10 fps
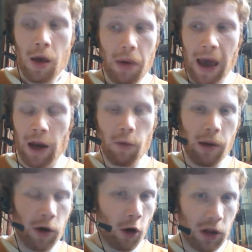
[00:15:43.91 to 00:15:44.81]
but
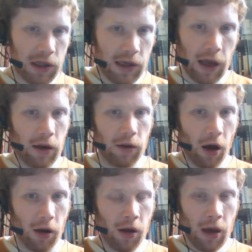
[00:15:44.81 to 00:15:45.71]
anyway, when all is said and
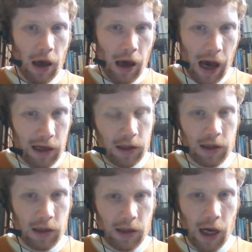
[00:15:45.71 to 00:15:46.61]
done, as a
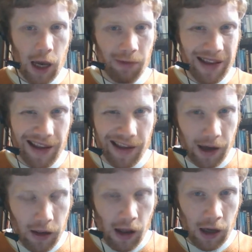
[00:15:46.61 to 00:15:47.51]
society, we need to
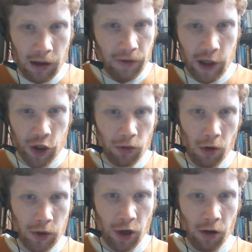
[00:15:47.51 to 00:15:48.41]
collectively show
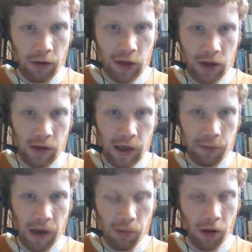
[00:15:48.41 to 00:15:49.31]
no tolerance to these
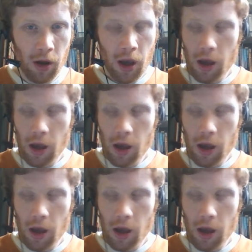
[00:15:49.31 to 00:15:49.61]
people.